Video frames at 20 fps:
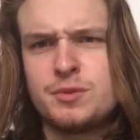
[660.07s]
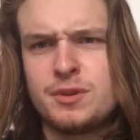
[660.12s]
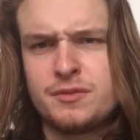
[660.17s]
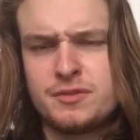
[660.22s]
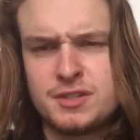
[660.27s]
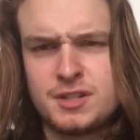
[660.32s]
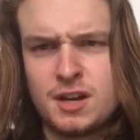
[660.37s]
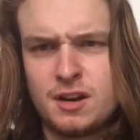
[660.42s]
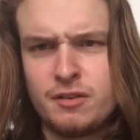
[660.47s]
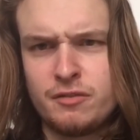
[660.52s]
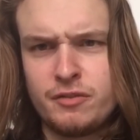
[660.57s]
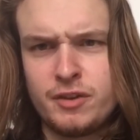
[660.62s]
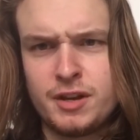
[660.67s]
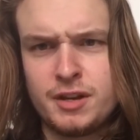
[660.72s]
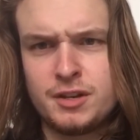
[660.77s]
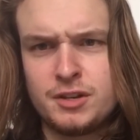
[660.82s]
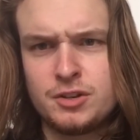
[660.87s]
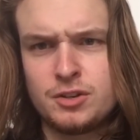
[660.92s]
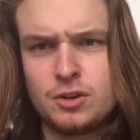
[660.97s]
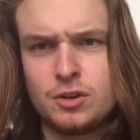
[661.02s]
we have
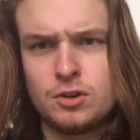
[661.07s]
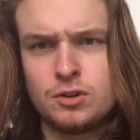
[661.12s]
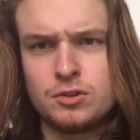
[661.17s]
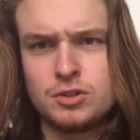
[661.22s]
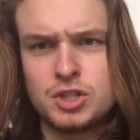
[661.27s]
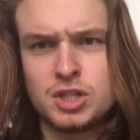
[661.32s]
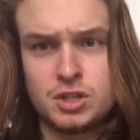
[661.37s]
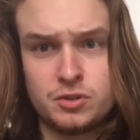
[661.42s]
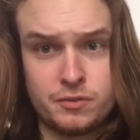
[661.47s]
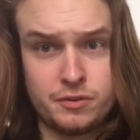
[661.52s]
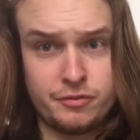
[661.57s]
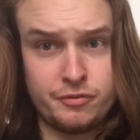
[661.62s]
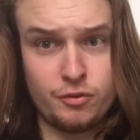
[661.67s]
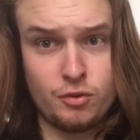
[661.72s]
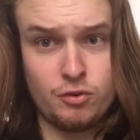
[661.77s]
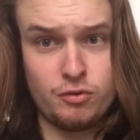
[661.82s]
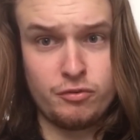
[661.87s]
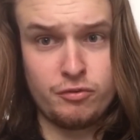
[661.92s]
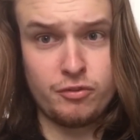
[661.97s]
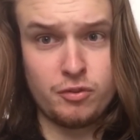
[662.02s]
Southend on January
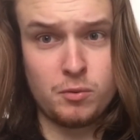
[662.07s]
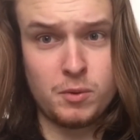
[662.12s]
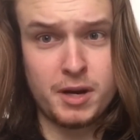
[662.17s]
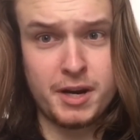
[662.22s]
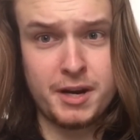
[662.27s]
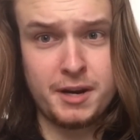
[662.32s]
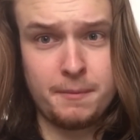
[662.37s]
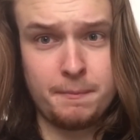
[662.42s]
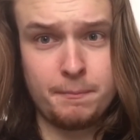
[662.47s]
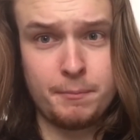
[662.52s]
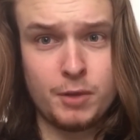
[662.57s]
4th away,